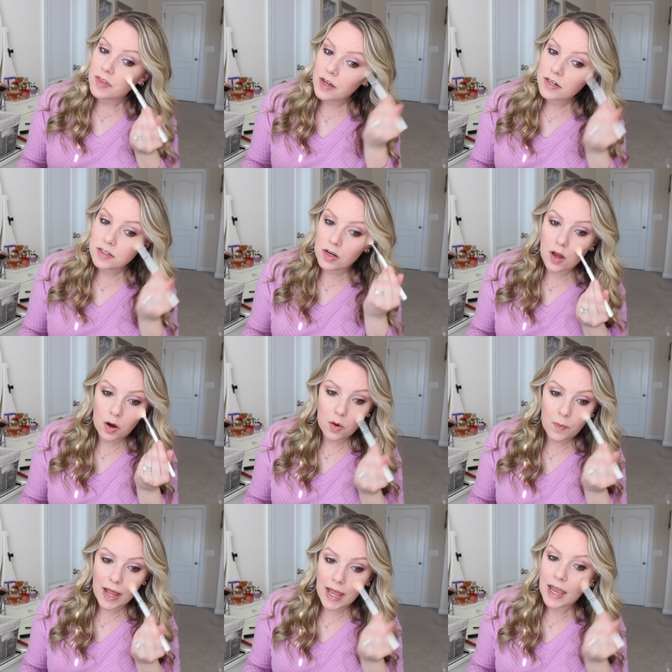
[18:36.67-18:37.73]
there's no
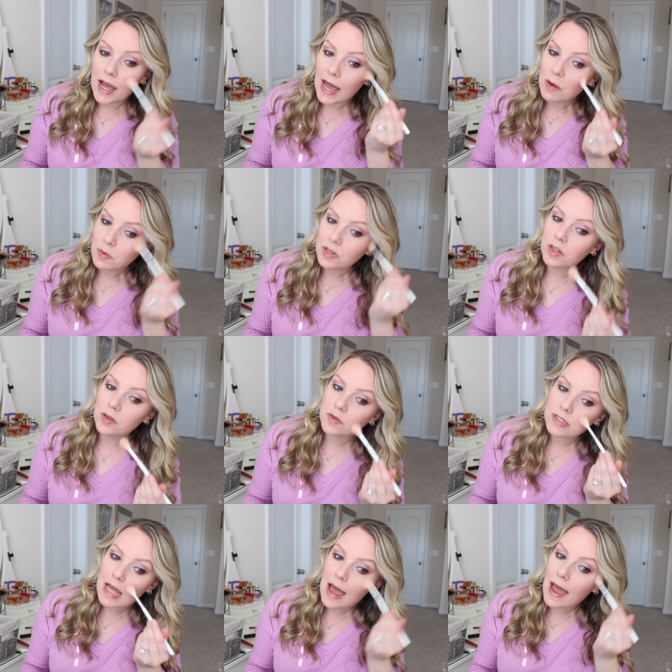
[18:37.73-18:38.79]
way I would
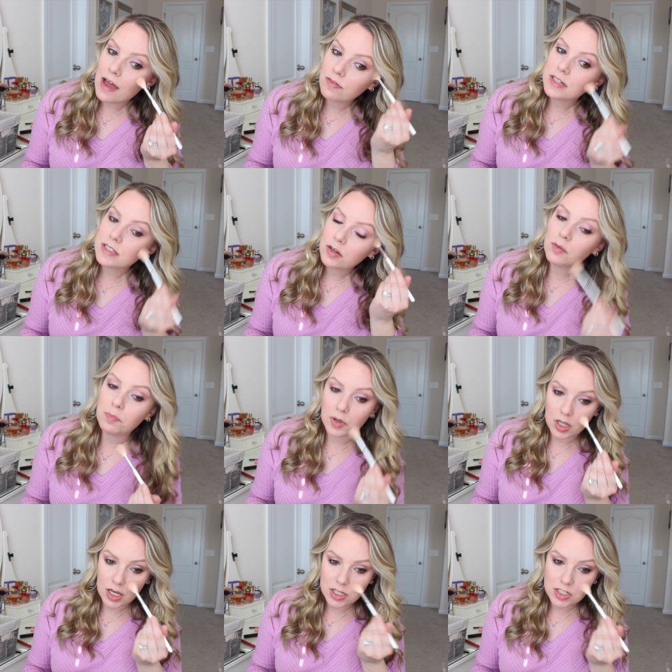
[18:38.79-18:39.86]
use every single
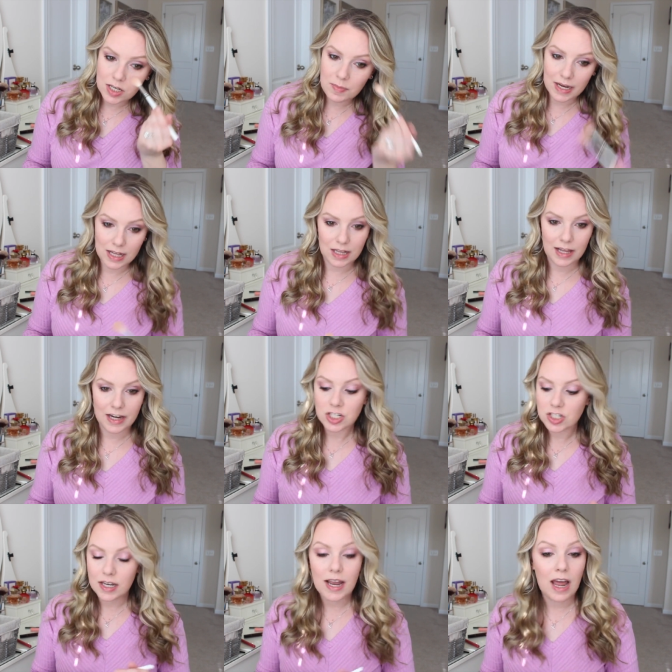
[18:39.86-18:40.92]
blush in my
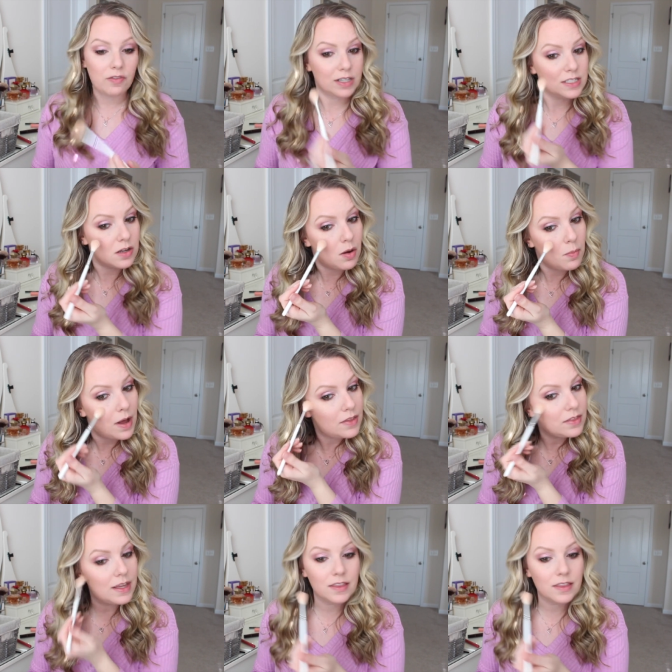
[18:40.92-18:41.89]
collection every single month.